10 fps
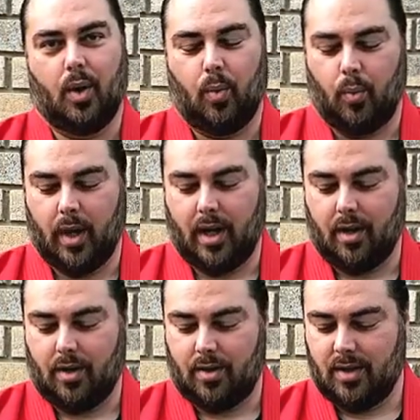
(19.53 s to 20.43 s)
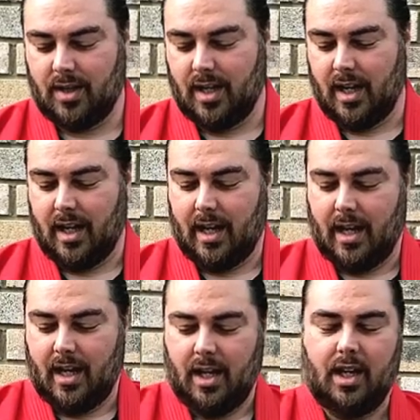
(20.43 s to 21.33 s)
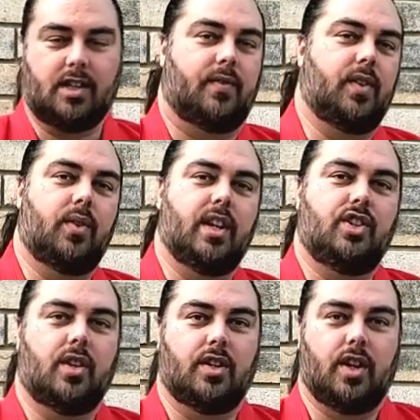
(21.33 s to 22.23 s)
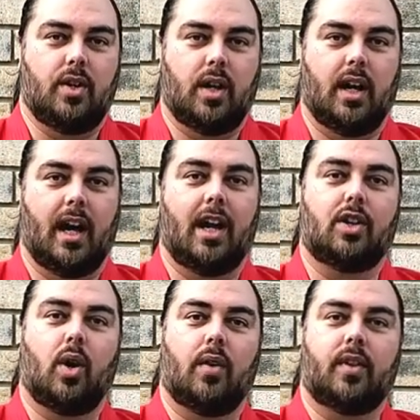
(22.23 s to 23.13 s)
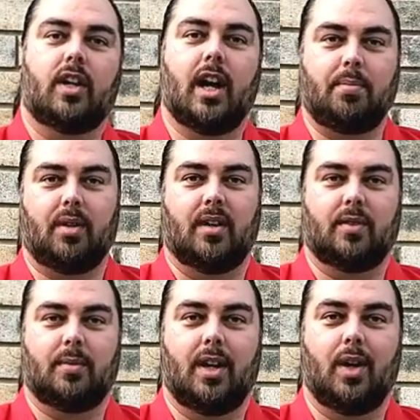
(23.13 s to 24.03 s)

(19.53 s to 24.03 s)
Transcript: Well, there's a few things you can do, and I'll go over a couple of them.